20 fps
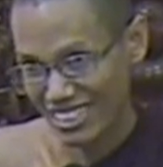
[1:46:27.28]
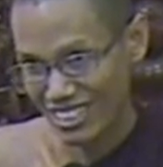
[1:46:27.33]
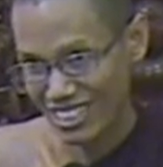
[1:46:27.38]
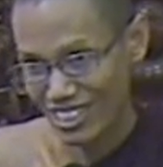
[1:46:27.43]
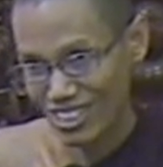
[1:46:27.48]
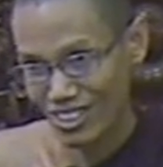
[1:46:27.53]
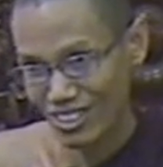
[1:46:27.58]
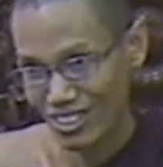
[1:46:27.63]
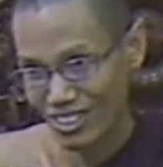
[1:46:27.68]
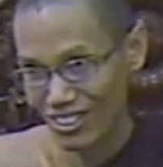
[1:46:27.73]

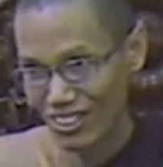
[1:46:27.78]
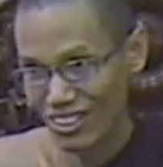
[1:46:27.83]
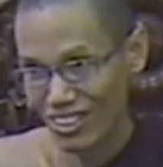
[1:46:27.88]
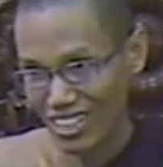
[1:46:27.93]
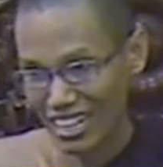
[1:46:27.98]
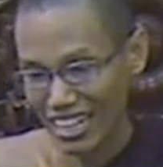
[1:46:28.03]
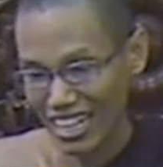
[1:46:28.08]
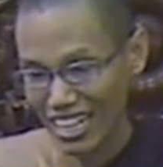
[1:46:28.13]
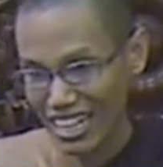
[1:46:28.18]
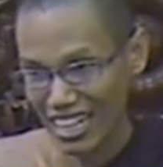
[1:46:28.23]
So
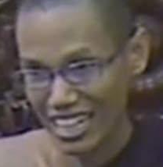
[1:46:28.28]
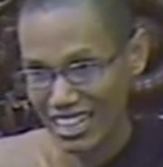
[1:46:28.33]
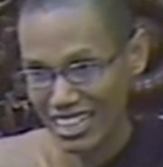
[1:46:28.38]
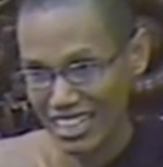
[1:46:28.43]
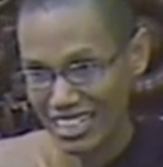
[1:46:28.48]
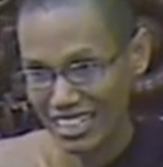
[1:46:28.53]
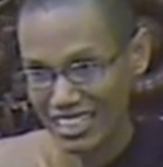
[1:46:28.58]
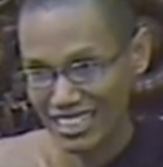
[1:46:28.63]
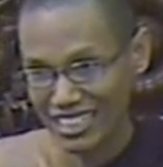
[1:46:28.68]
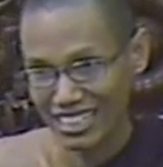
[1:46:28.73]
uh,
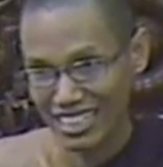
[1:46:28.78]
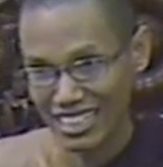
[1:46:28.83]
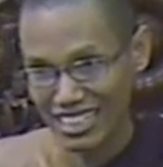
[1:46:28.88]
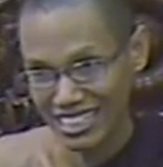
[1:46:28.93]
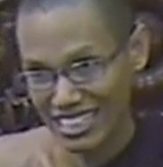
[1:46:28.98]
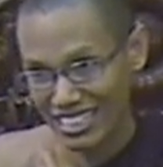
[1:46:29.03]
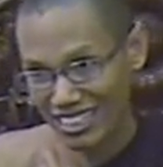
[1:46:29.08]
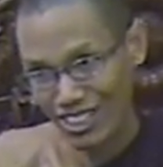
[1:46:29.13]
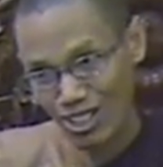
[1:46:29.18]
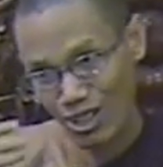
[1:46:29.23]

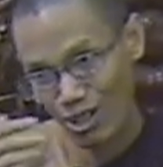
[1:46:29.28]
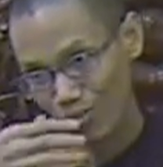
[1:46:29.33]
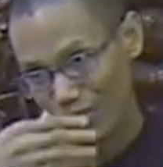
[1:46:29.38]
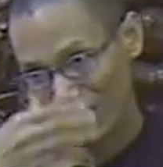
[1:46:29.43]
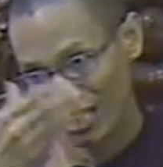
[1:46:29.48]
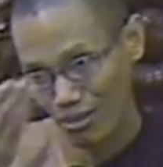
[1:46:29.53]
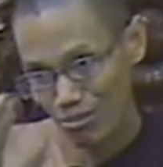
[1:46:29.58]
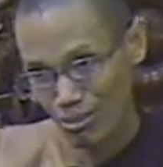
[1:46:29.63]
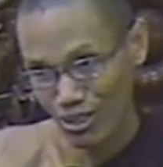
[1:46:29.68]
taking of